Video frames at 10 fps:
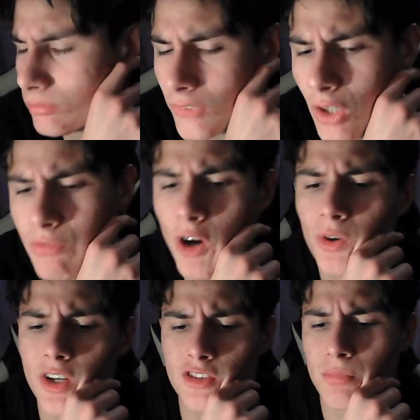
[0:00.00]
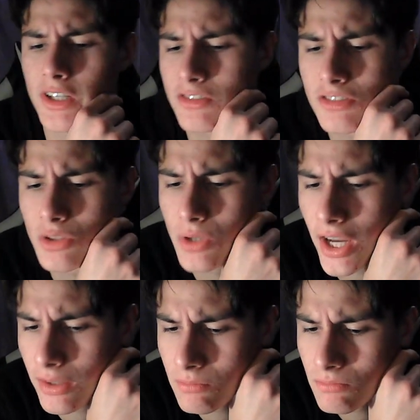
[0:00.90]
Follow it as best as you
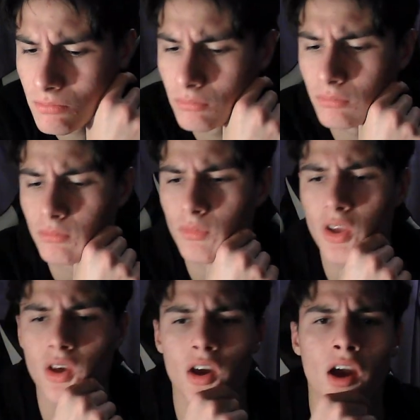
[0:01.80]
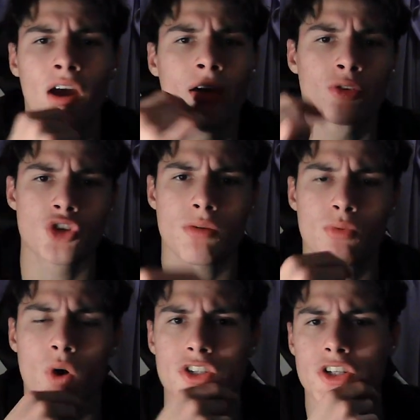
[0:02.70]
can. Drop
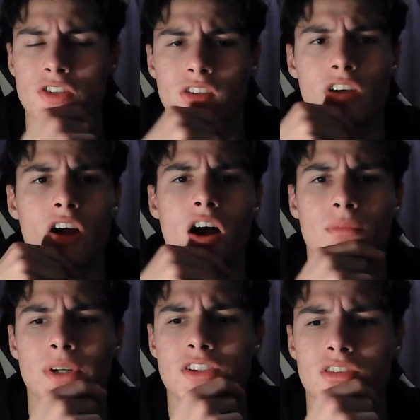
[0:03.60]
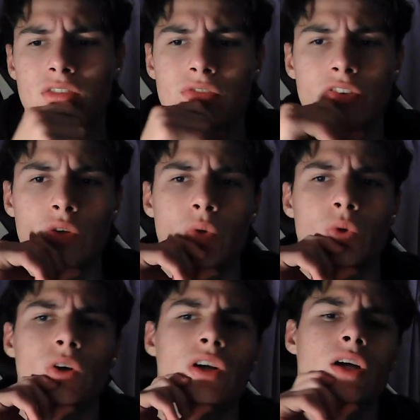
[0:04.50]
questions in the comments if
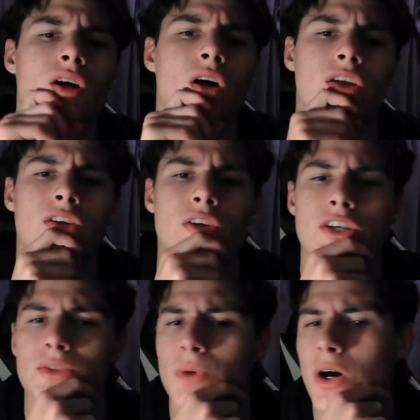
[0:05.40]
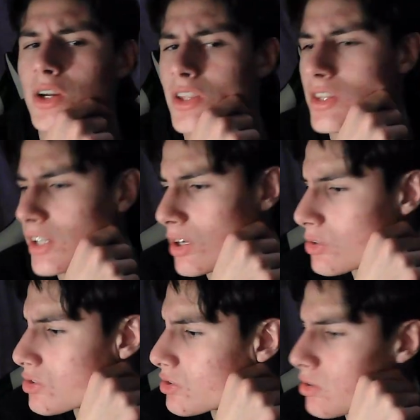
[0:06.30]
you are curious about anything
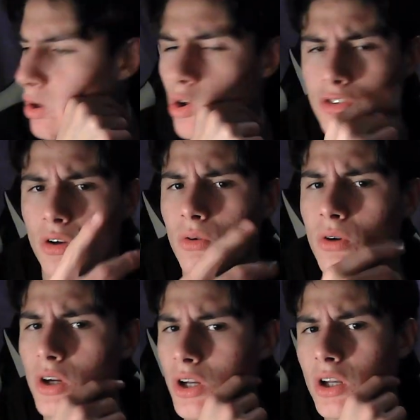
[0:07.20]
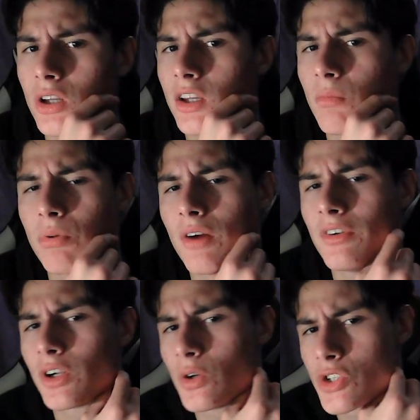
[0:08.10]
else. Also, get
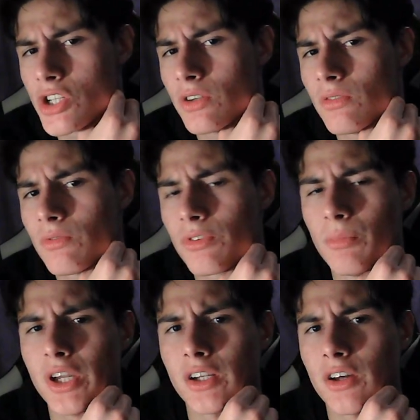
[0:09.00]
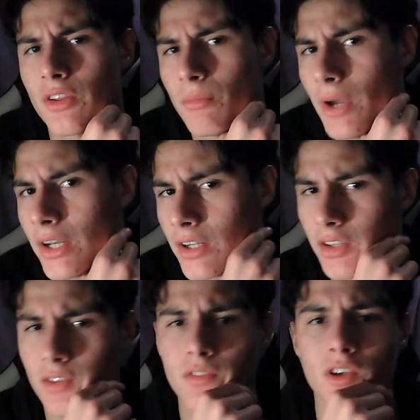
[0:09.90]
private coaching from me and other men
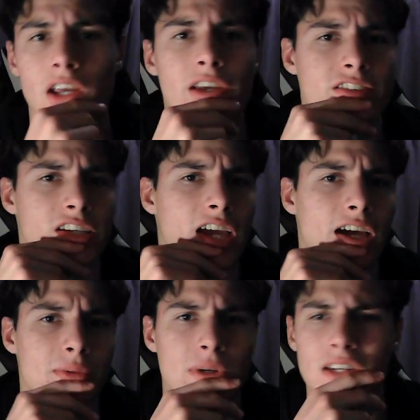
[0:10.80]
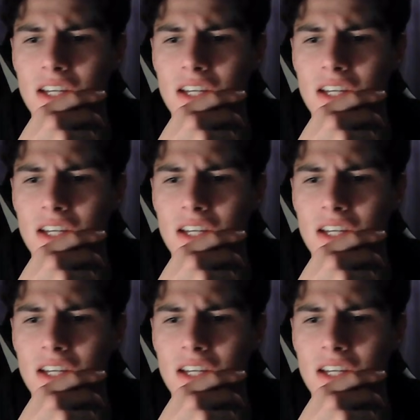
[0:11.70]
in the Venegas Academy.